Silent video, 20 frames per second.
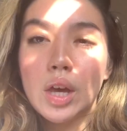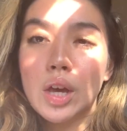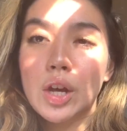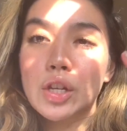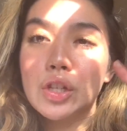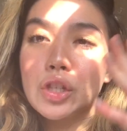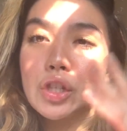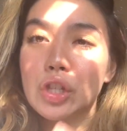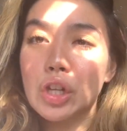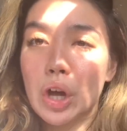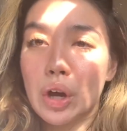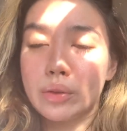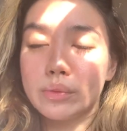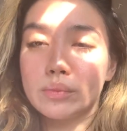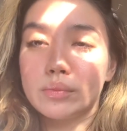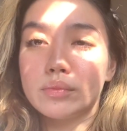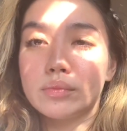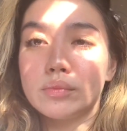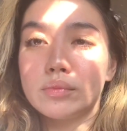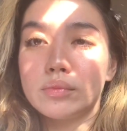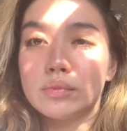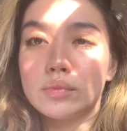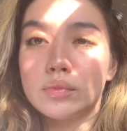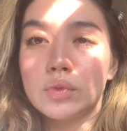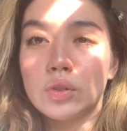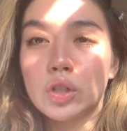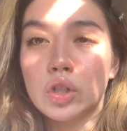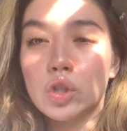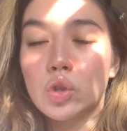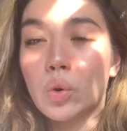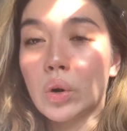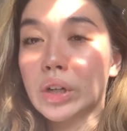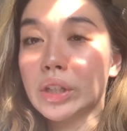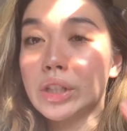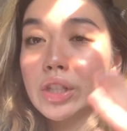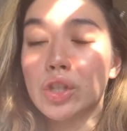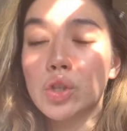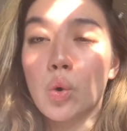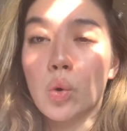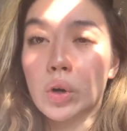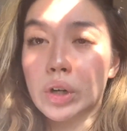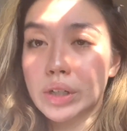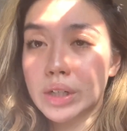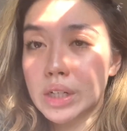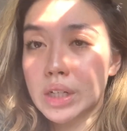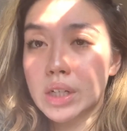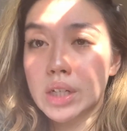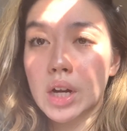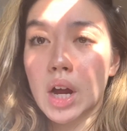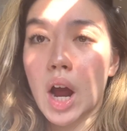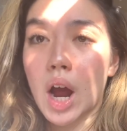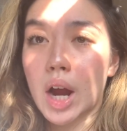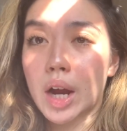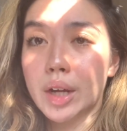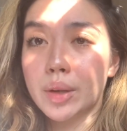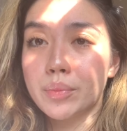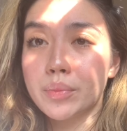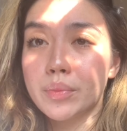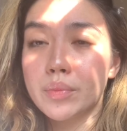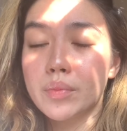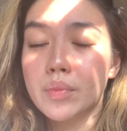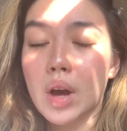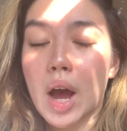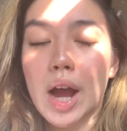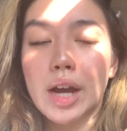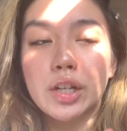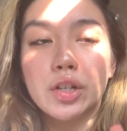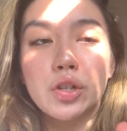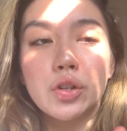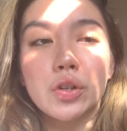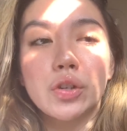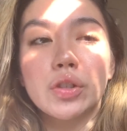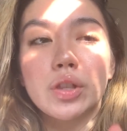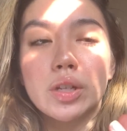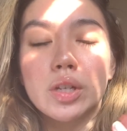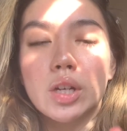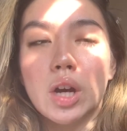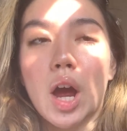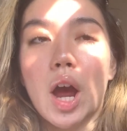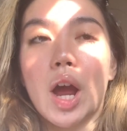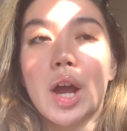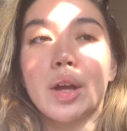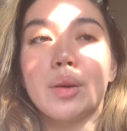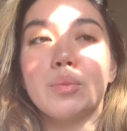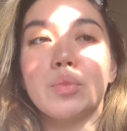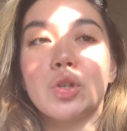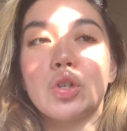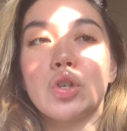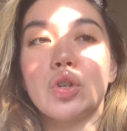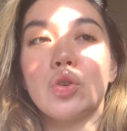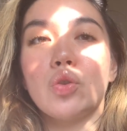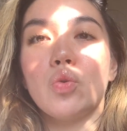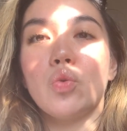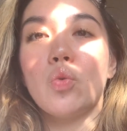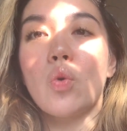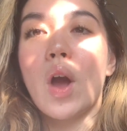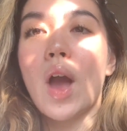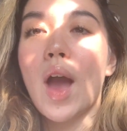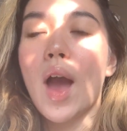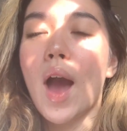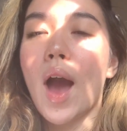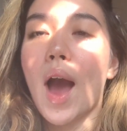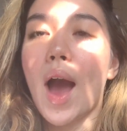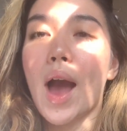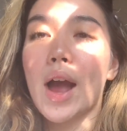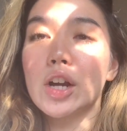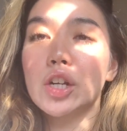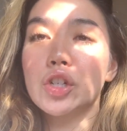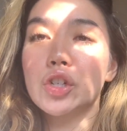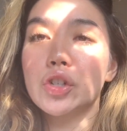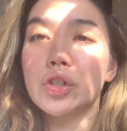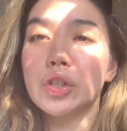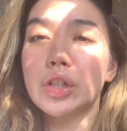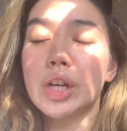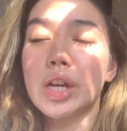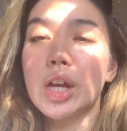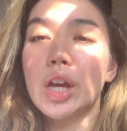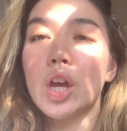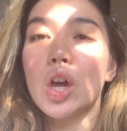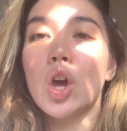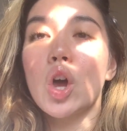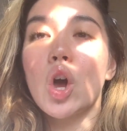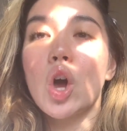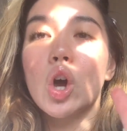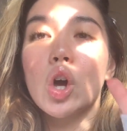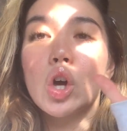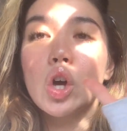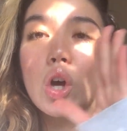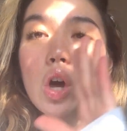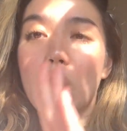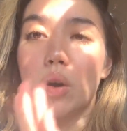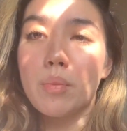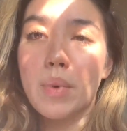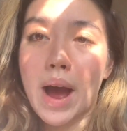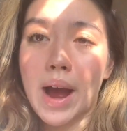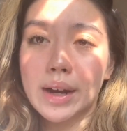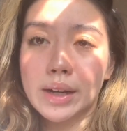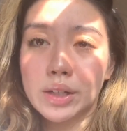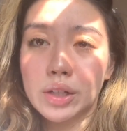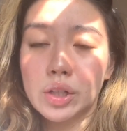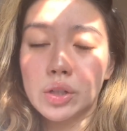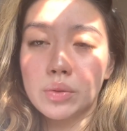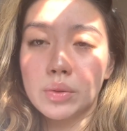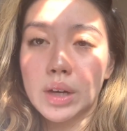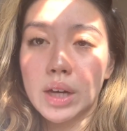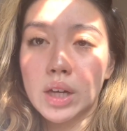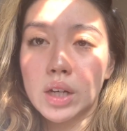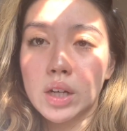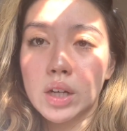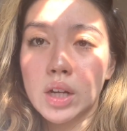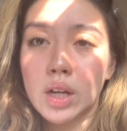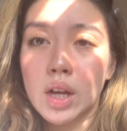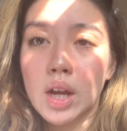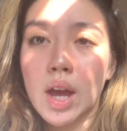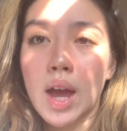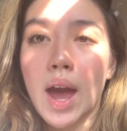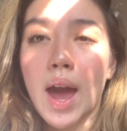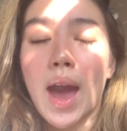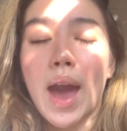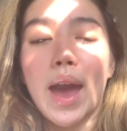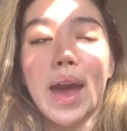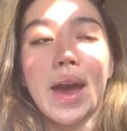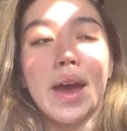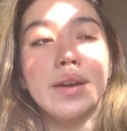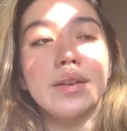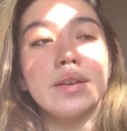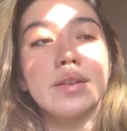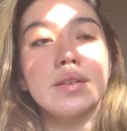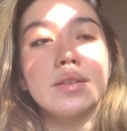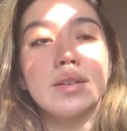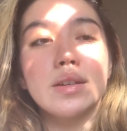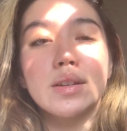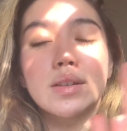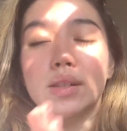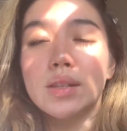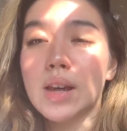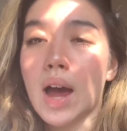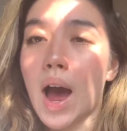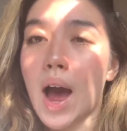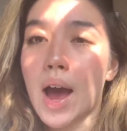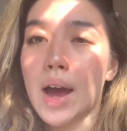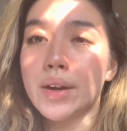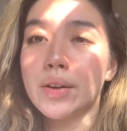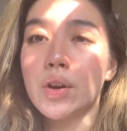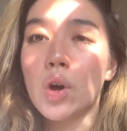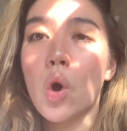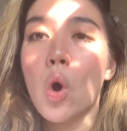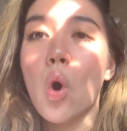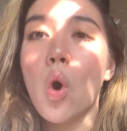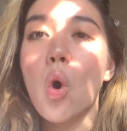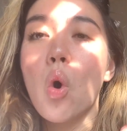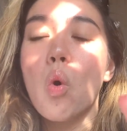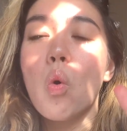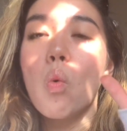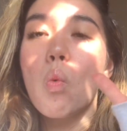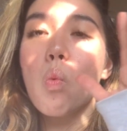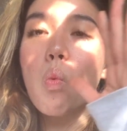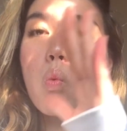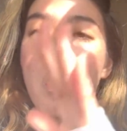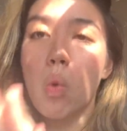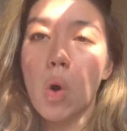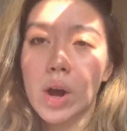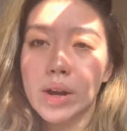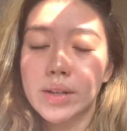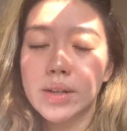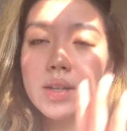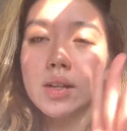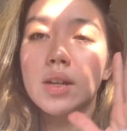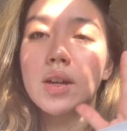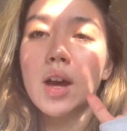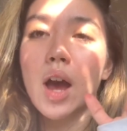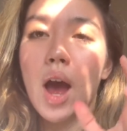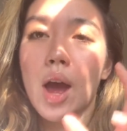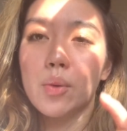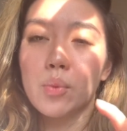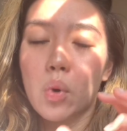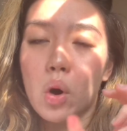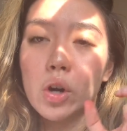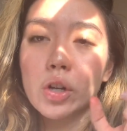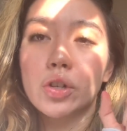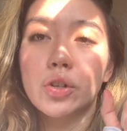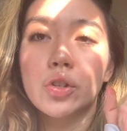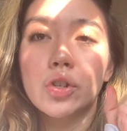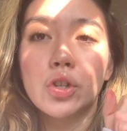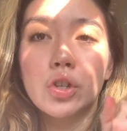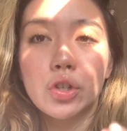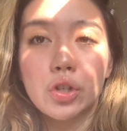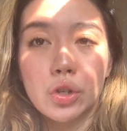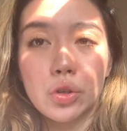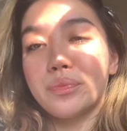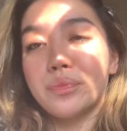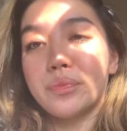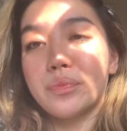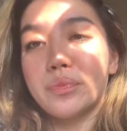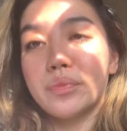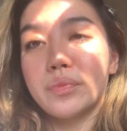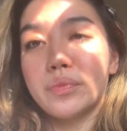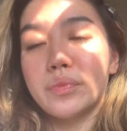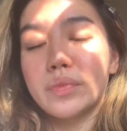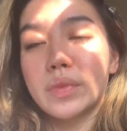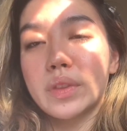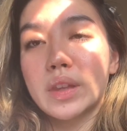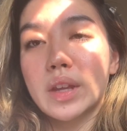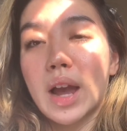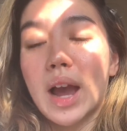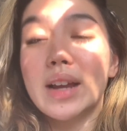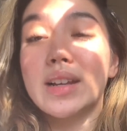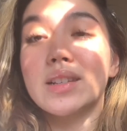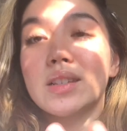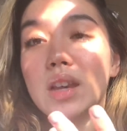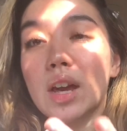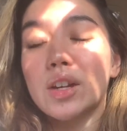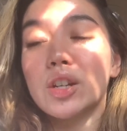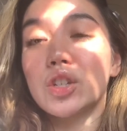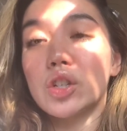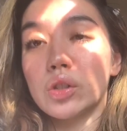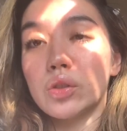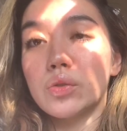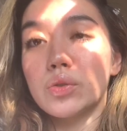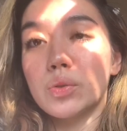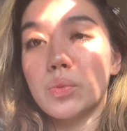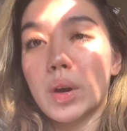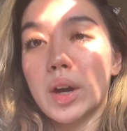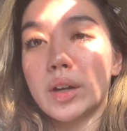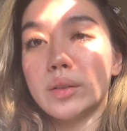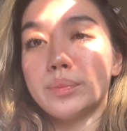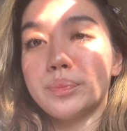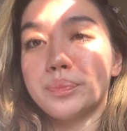So during this quarantine time, I took the time to actually go back into it and decide what I want to do. I decided to lose weight.